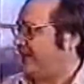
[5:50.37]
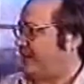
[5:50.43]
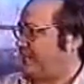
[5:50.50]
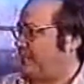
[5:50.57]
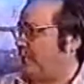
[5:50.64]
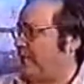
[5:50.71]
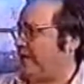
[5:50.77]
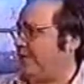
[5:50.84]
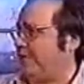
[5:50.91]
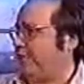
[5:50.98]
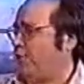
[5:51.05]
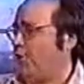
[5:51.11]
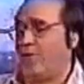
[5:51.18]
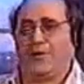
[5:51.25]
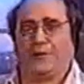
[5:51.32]
They pointed out a
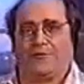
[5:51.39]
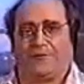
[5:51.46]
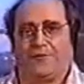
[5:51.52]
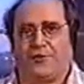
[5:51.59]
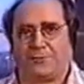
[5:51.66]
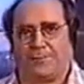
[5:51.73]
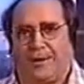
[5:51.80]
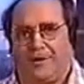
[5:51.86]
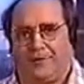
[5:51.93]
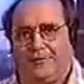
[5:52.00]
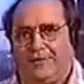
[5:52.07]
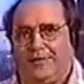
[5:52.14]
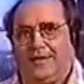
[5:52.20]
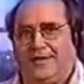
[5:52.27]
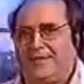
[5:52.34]
flaw in the first part of it.